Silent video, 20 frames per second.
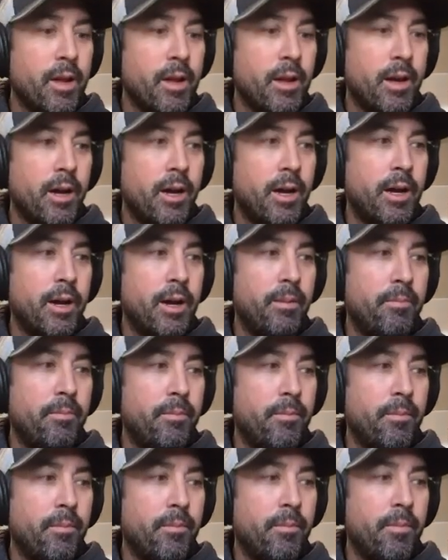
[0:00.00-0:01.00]

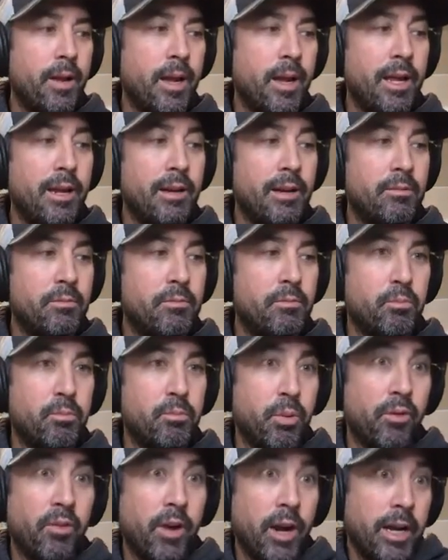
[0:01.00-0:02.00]
um, and
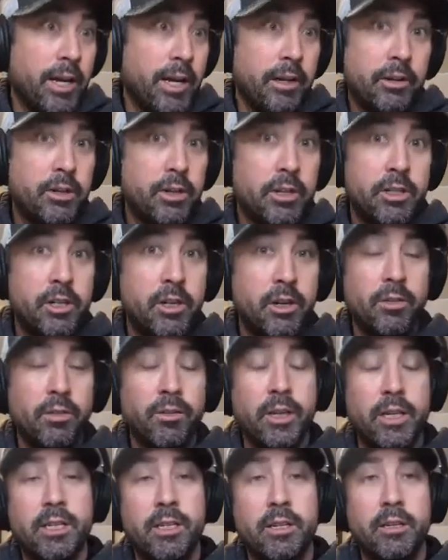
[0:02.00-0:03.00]
providing good
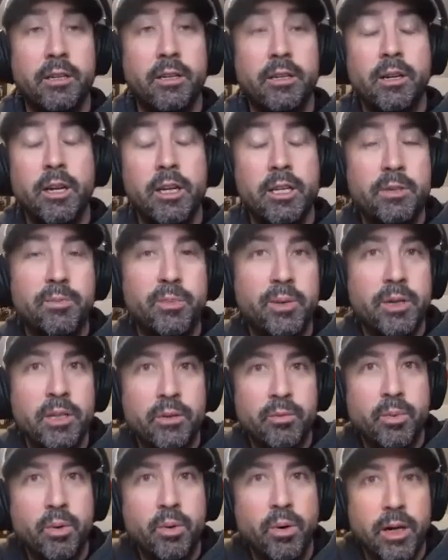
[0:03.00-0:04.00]
service and good customer
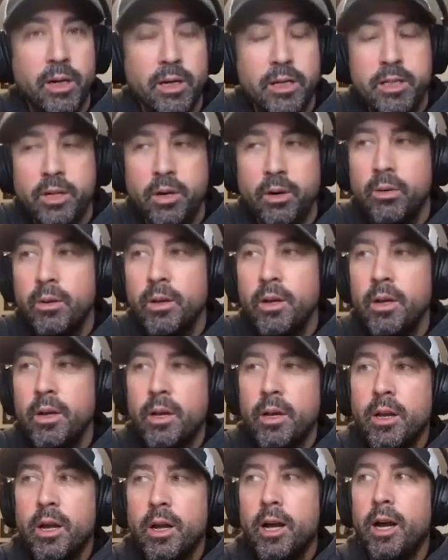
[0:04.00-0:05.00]
support. So
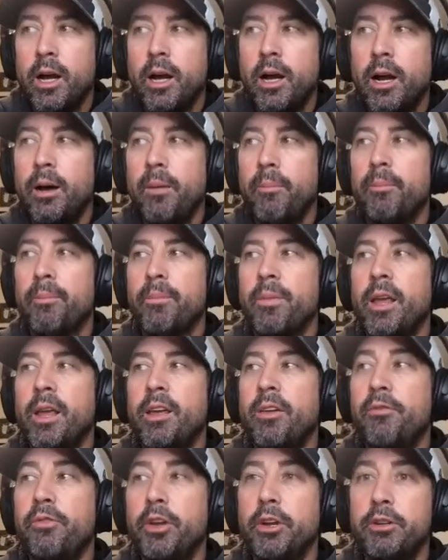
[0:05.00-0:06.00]

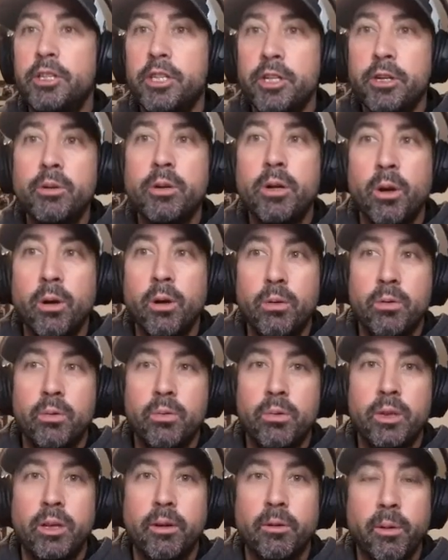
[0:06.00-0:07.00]
if you do go
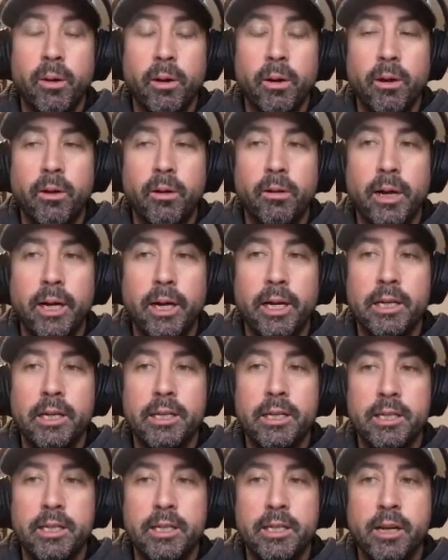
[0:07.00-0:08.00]
with a
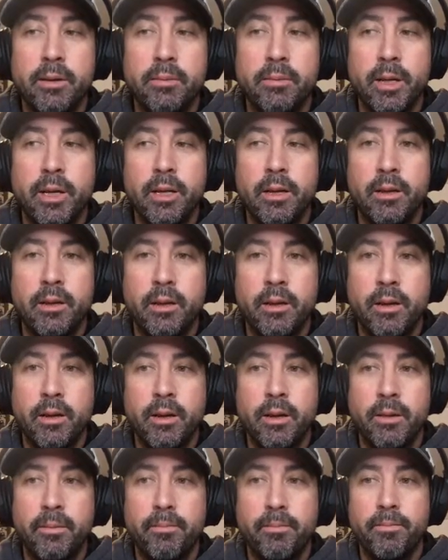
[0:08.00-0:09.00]
recurring statement,
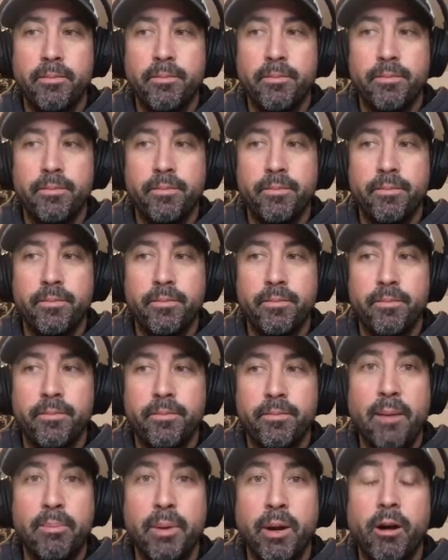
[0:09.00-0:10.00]

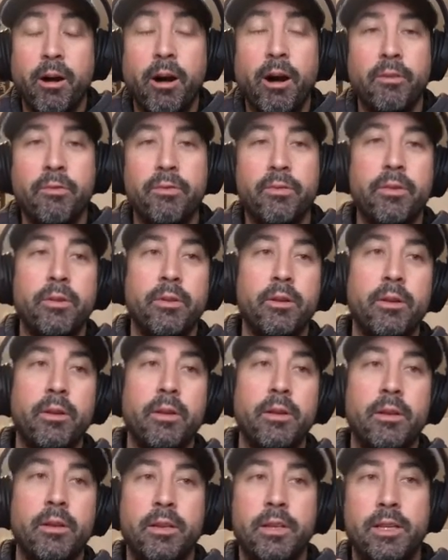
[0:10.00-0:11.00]
cap it off.
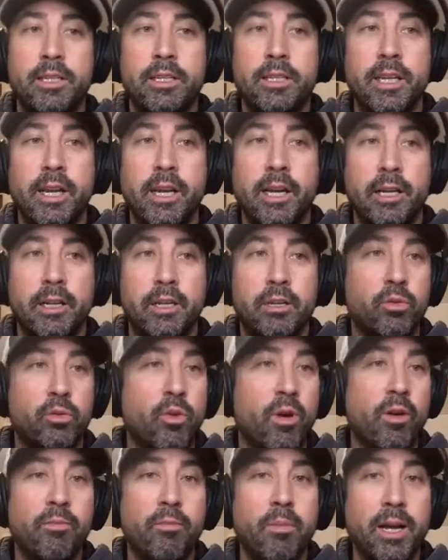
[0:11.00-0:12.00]
Let's say
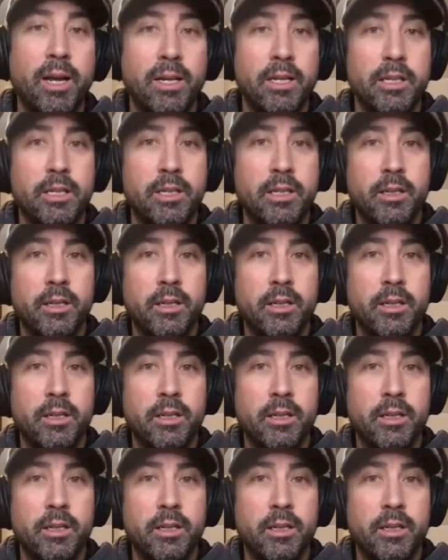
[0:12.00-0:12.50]
12 months.